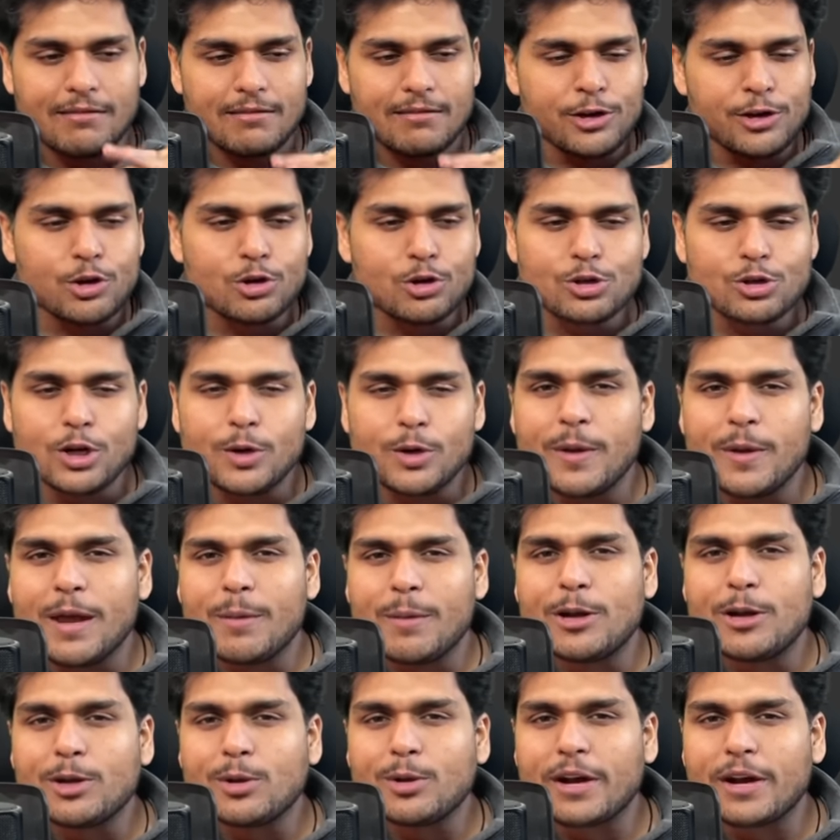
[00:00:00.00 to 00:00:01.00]
you should be
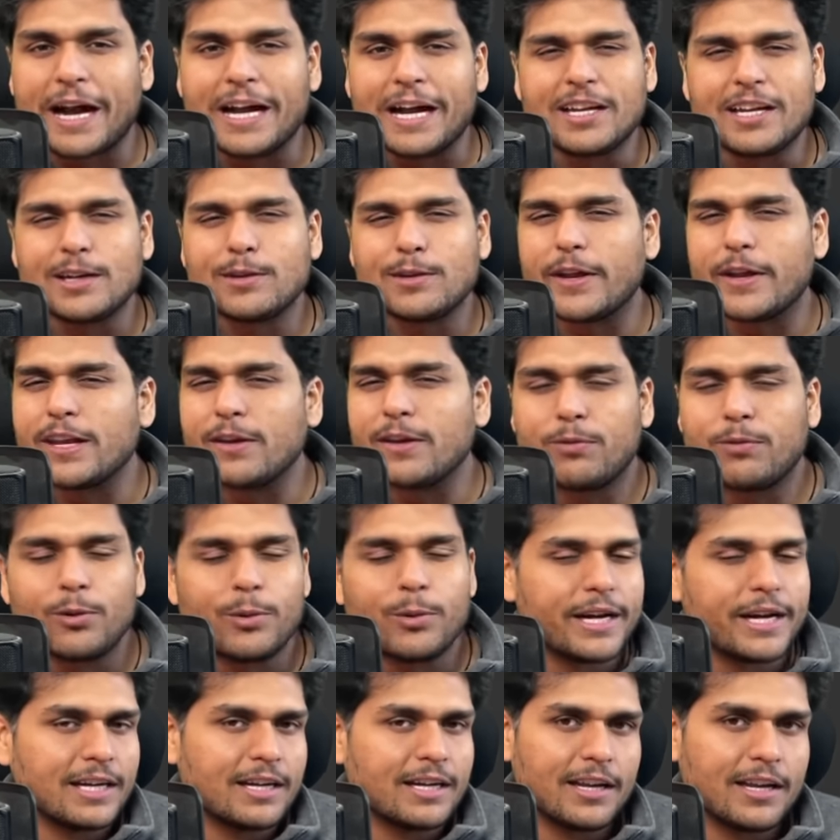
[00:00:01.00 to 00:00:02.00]
able to write it very
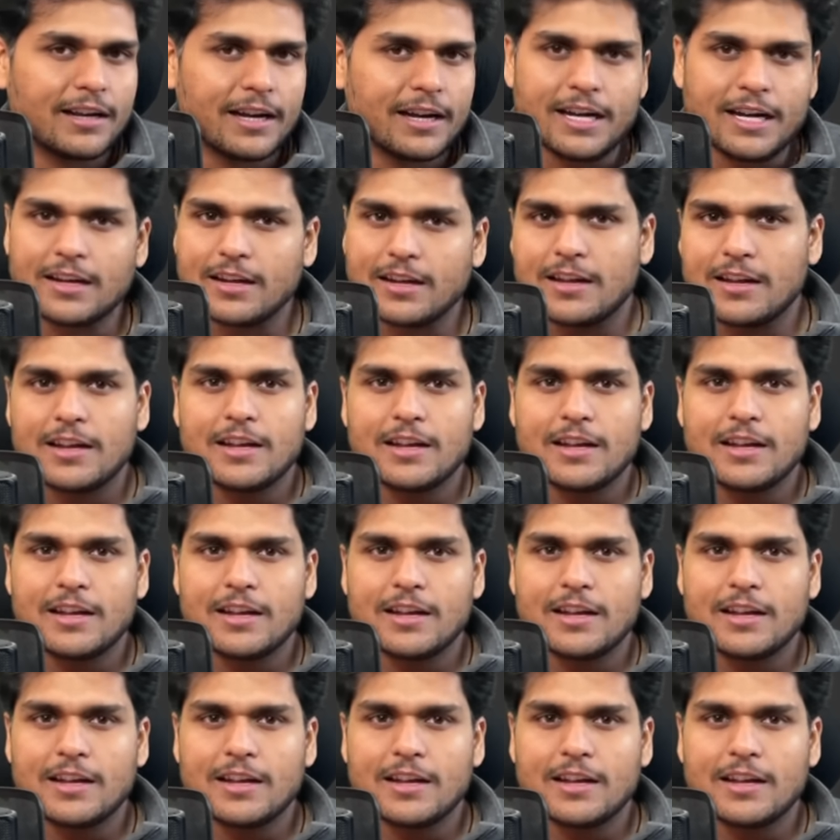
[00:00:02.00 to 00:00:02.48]
fluently, right?